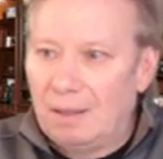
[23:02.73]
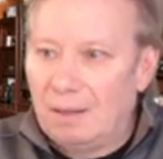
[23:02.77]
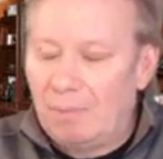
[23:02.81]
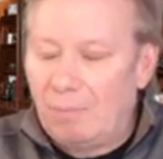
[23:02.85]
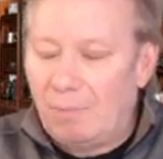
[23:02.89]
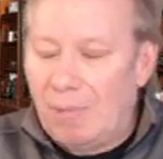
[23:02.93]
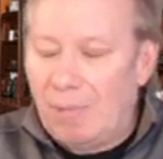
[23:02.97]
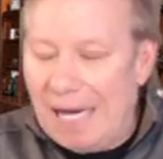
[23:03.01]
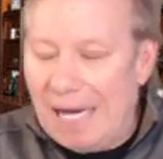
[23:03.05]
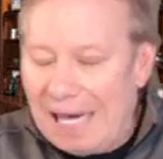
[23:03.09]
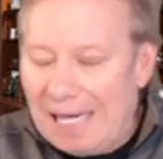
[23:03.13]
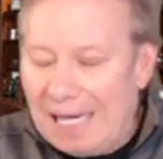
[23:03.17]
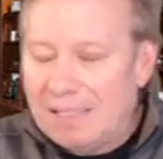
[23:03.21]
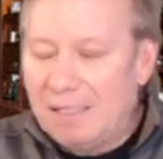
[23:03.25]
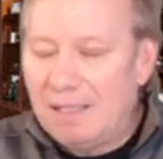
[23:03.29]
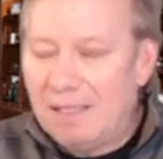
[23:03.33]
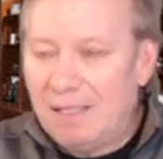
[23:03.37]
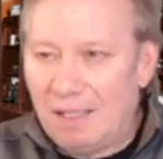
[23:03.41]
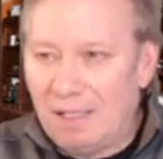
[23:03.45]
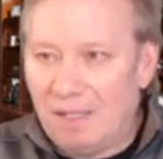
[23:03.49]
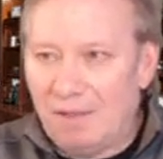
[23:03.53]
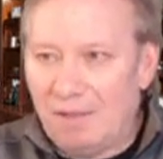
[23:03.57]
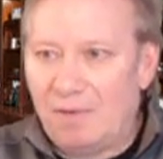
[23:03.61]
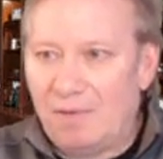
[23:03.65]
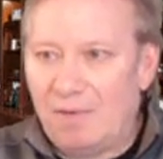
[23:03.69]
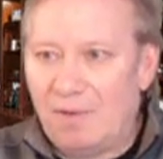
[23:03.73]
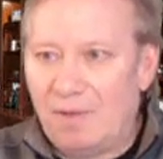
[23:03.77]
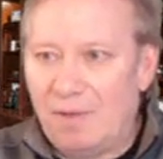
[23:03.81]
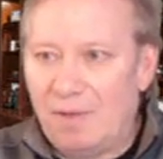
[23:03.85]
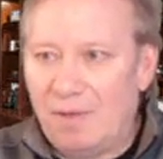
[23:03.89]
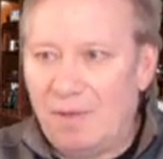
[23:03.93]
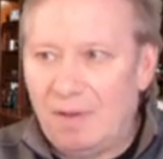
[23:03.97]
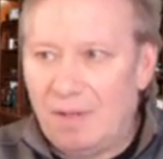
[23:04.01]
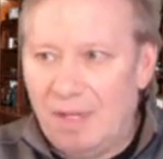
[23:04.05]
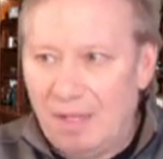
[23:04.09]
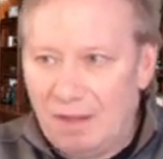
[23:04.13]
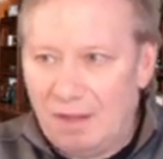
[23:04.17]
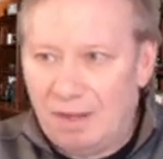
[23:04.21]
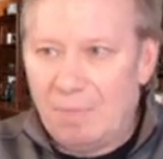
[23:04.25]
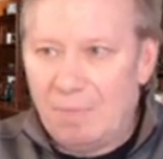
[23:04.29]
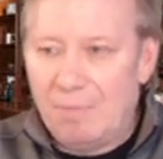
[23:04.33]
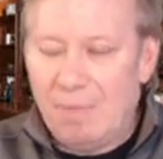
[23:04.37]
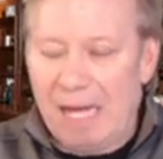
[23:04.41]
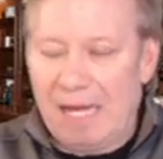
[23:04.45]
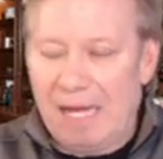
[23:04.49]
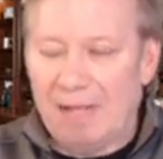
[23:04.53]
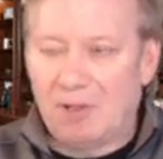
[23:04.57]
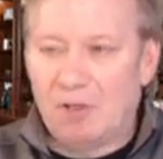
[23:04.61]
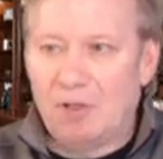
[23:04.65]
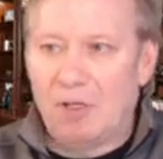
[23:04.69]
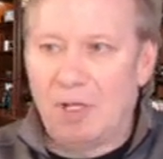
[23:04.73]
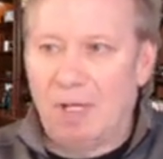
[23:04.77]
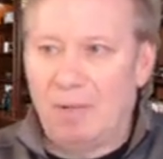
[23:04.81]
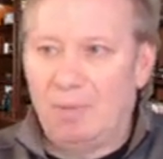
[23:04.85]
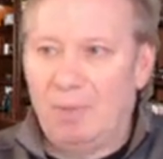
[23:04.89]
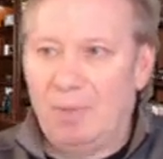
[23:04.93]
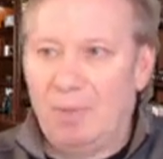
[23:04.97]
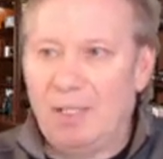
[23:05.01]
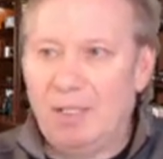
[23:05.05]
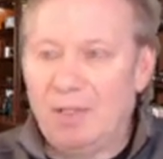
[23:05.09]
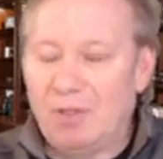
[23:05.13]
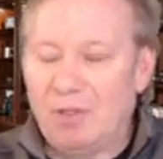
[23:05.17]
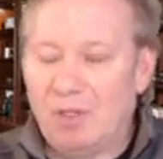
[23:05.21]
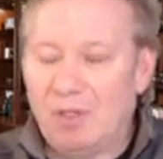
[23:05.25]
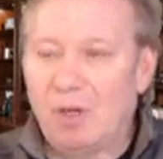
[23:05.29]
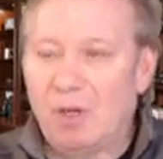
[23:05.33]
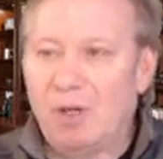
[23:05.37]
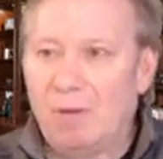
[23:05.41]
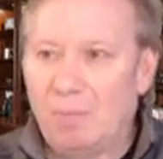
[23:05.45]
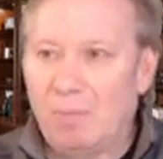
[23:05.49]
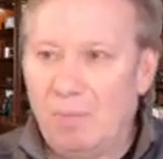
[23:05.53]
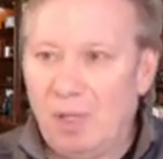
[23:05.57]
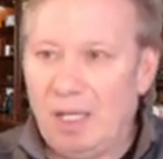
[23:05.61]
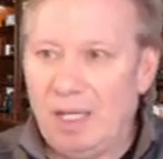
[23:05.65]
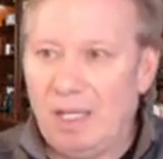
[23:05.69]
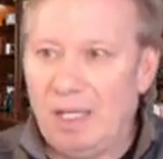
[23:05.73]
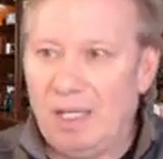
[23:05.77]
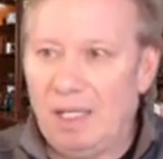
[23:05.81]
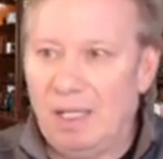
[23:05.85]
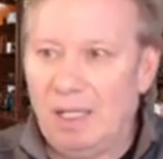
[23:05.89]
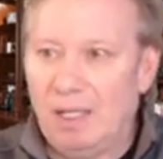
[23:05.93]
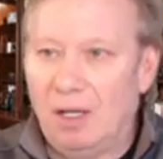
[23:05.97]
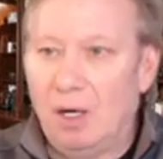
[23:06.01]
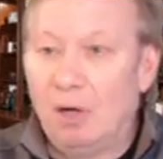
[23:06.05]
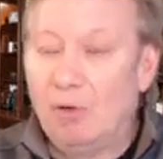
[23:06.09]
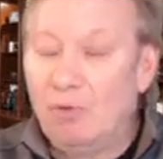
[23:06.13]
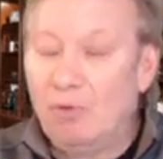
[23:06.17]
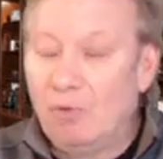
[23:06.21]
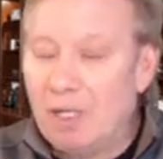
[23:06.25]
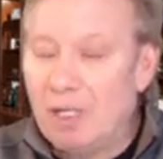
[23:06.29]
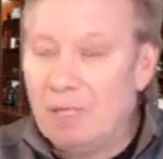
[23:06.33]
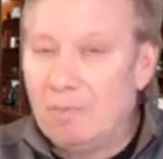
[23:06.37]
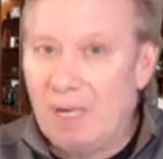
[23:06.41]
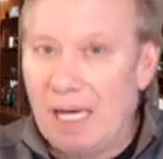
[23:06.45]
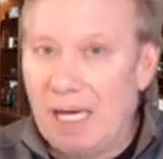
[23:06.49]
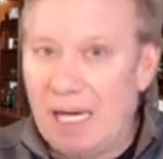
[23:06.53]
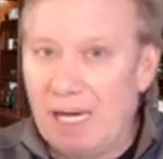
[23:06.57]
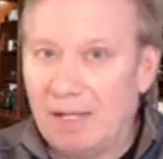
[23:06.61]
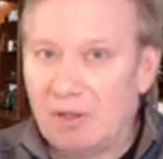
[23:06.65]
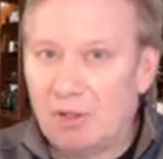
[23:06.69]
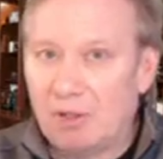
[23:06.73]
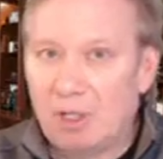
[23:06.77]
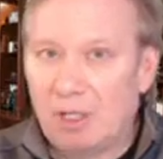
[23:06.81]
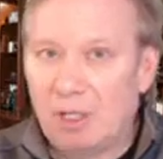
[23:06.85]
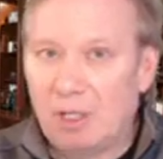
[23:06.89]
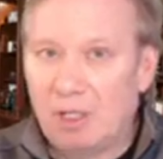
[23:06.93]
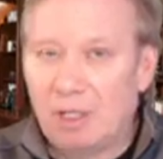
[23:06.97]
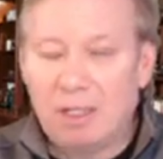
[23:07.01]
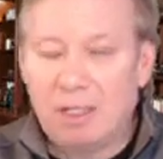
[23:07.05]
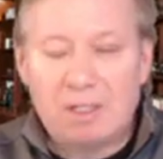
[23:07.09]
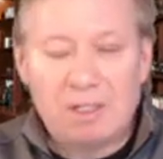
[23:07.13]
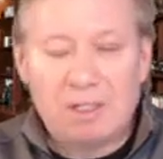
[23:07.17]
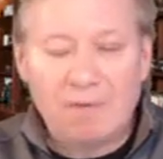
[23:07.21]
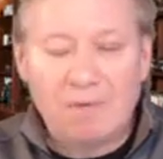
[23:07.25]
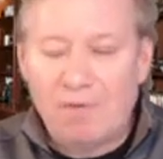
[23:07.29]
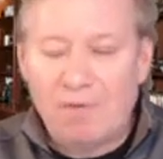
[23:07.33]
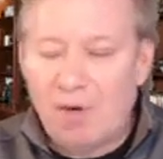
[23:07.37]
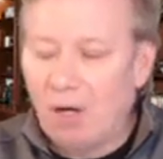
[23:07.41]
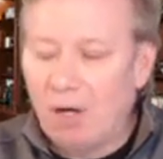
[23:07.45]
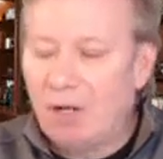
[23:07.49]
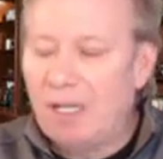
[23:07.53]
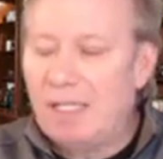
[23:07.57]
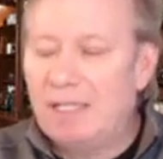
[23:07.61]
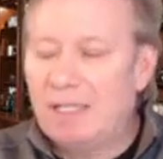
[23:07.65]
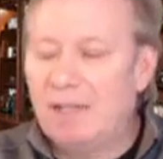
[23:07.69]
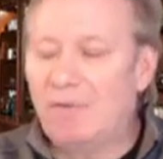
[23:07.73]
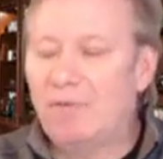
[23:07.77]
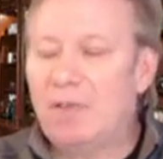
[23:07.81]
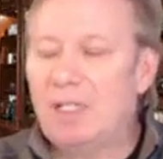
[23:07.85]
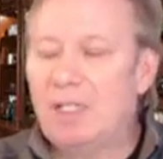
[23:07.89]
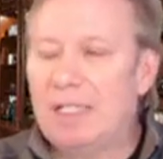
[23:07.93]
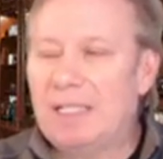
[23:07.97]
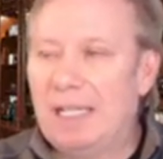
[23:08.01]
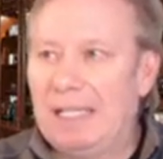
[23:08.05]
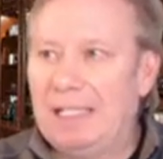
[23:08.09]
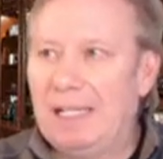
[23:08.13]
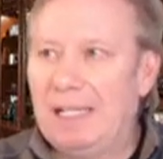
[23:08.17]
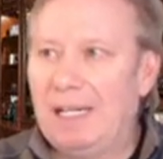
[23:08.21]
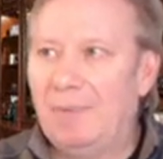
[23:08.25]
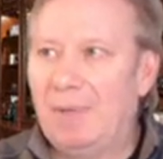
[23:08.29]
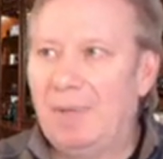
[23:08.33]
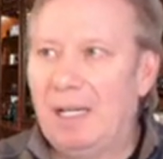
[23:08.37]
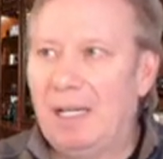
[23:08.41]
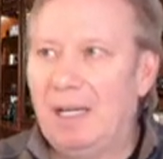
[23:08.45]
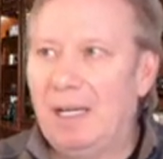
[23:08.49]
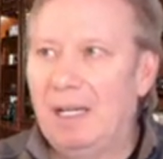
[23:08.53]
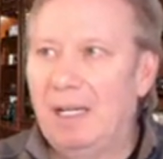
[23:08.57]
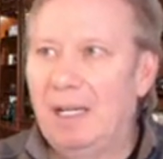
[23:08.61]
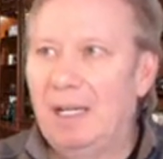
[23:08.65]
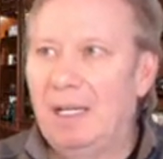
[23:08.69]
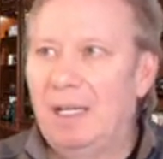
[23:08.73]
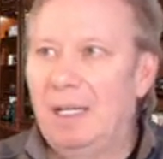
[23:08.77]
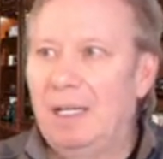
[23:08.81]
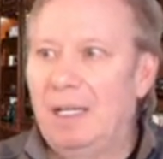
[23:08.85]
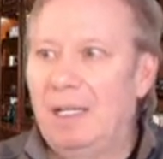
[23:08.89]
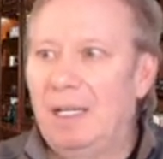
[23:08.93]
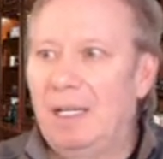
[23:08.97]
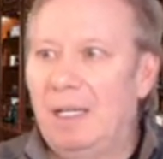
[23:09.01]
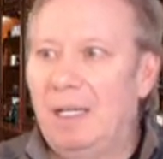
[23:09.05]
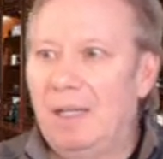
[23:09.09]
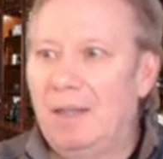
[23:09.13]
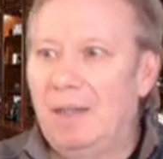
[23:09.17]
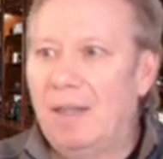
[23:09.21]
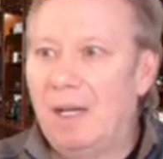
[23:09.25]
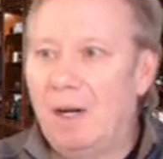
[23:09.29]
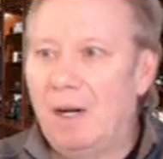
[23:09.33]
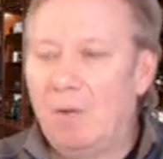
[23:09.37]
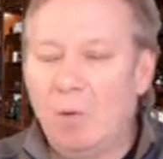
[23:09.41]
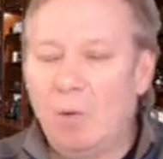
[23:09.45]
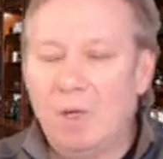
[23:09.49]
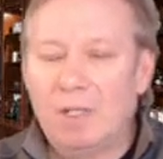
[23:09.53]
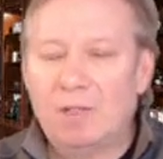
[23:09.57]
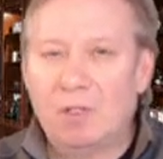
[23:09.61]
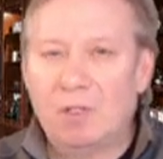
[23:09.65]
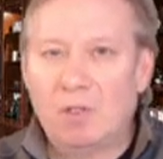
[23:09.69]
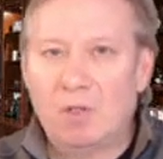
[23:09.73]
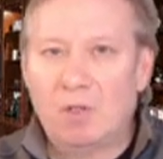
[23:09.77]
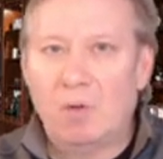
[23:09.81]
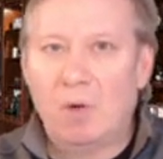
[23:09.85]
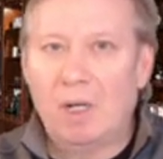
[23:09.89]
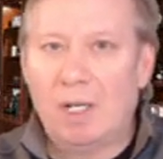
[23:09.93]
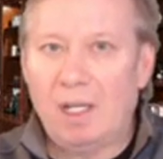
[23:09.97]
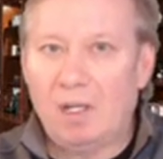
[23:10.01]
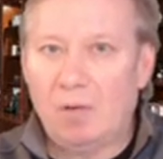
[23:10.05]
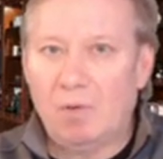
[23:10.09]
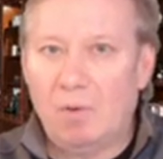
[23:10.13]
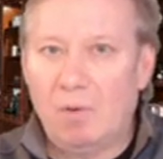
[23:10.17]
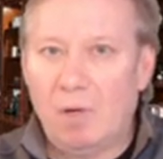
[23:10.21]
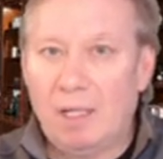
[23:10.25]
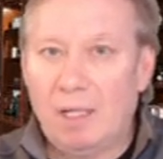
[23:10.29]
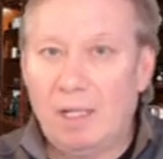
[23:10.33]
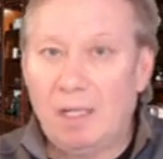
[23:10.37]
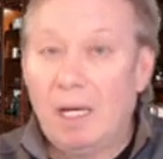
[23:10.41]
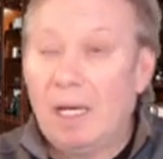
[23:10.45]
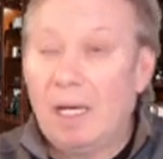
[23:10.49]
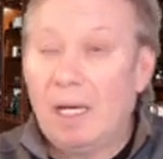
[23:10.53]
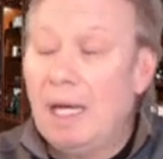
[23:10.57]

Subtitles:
positive that the matchup is going to be a rematch. It's a very different dynamic than it was in 2020.